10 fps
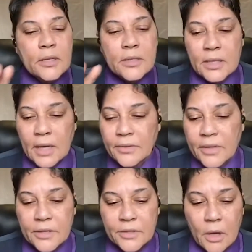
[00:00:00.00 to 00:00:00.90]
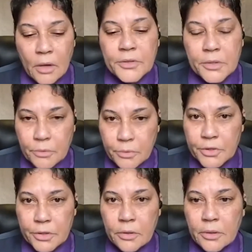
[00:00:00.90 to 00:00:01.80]
is that I think it's also
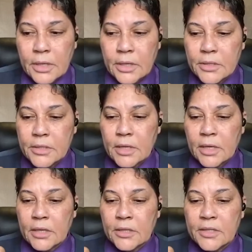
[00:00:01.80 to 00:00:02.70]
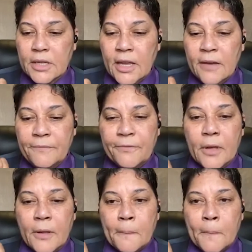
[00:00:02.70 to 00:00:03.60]
crucial is if